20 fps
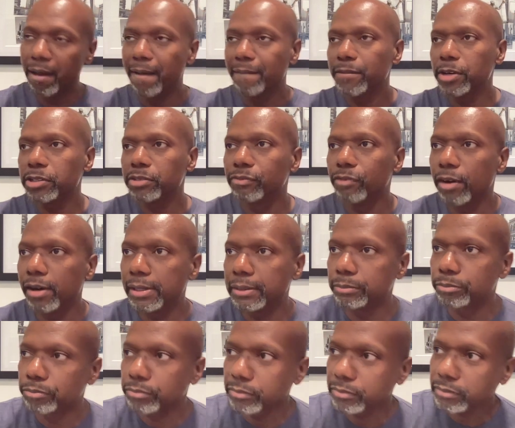first of
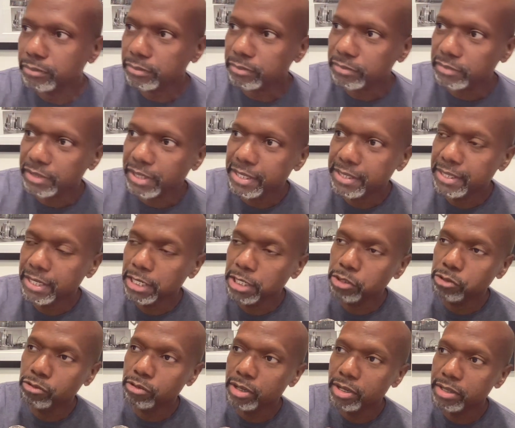all, selling
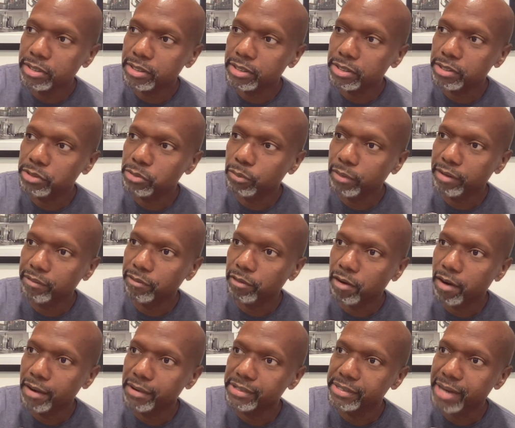drugs is a
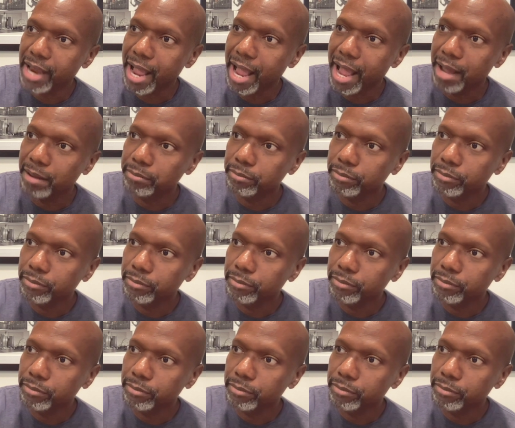24-hour job.